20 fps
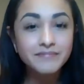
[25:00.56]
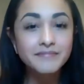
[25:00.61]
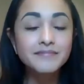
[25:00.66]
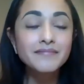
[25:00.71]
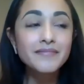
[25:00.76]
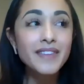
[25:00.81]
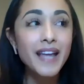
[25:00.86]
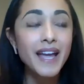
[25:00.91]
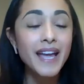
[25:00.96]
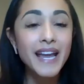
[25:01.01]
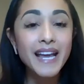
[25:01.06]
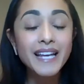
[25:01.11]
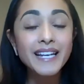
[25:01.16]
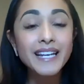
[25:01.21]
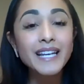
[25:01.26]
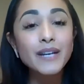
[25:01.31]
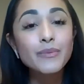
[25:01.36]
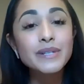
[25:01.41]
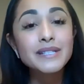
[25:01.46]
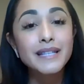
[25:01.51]
and he
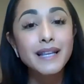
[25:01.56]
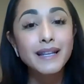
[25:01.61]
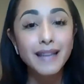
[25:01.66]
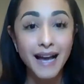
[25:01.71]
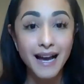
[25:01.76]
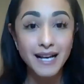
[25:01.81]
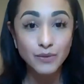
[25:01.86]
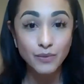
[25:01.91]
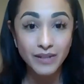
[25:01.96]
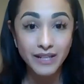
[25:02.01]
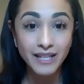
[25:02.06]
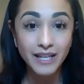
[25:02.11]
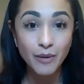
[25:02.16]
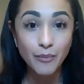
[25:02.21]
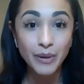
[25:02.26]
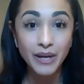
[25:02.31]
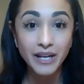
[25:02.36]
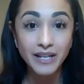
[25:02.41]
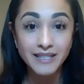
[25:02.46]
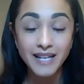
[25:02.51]
was the last one to get
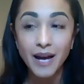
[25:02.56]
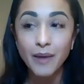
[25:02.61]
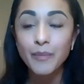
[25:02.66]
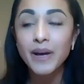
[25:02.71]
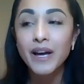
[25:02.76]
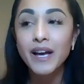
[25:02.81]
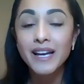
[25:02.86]
picked up.